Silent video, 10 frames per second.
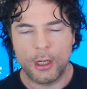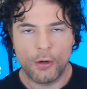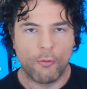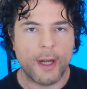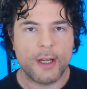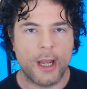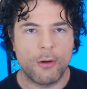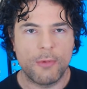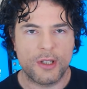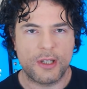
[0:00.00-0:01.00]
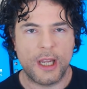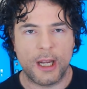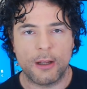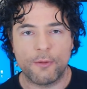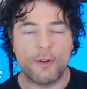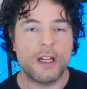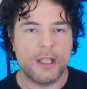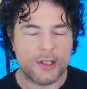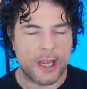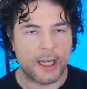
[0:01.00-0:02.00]
Right now we're seeing 3D
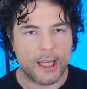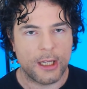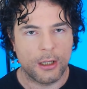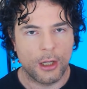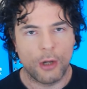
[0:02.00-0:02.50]
stacking,